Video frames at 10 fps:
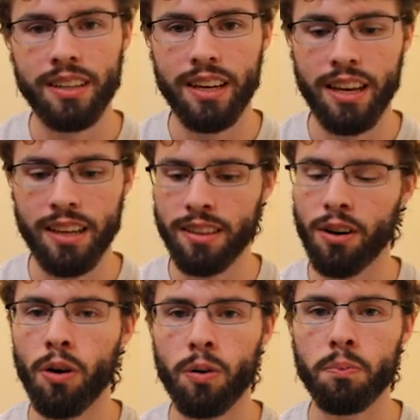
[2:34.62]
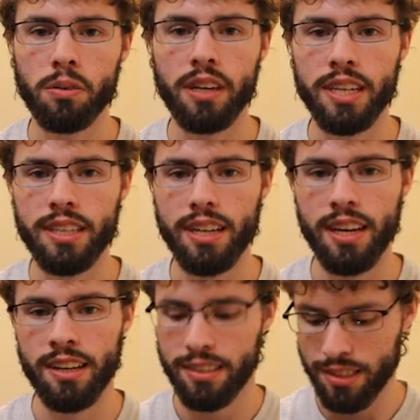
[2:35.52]
and the home plate,
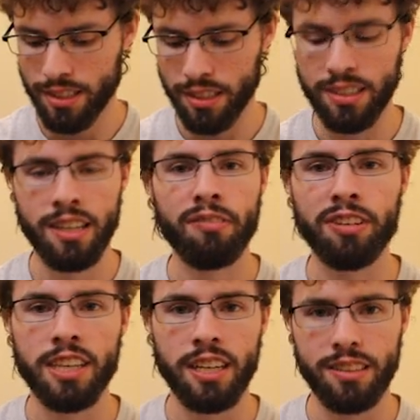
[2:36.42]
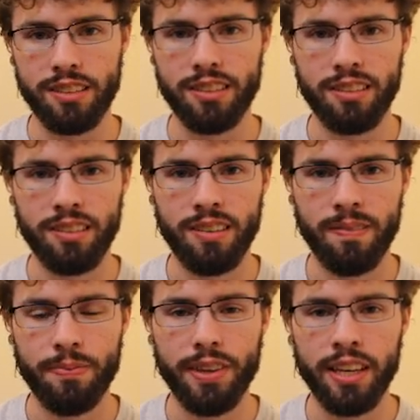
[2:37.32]
and it's significant
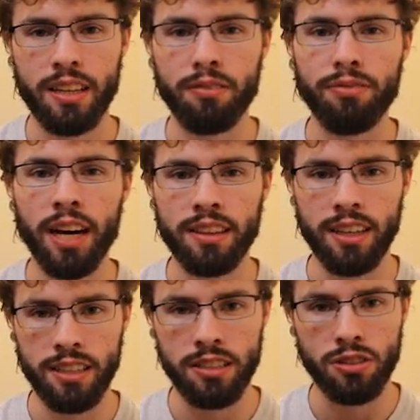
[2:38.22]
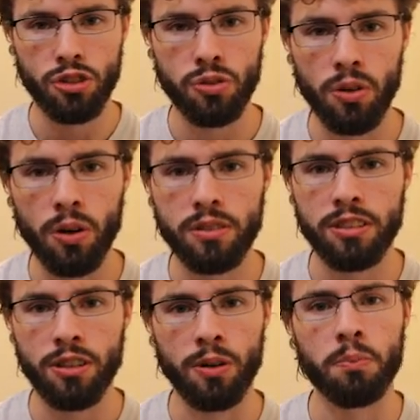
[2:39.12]
in the fact that he's
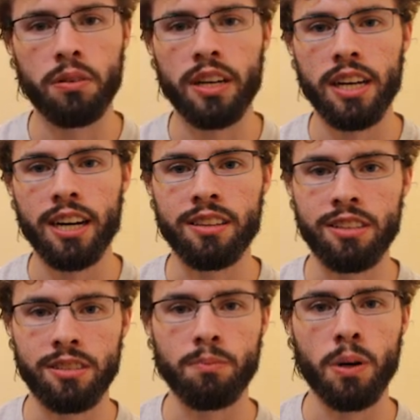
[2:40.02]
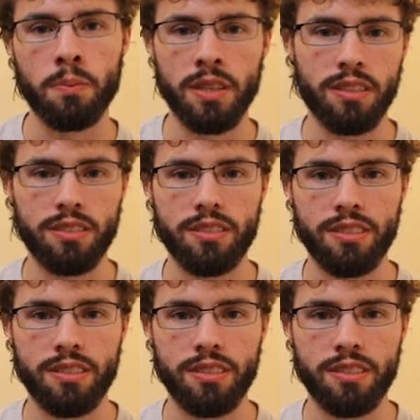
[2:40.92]
crossing home plate at this moment.